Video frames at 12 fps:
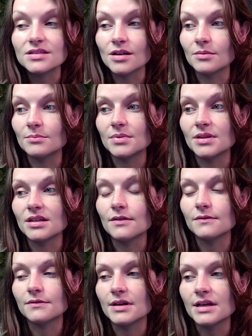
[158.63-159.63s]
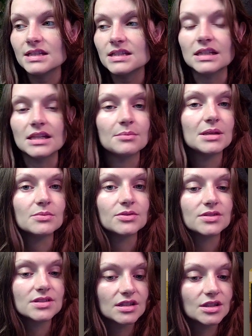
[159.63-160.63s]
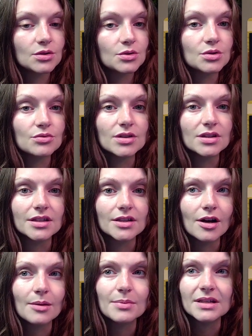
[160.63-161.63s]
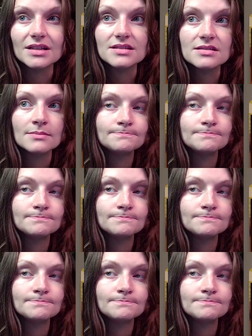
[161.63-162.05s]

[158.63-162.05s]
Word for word: not be afraid to let people see who you really are because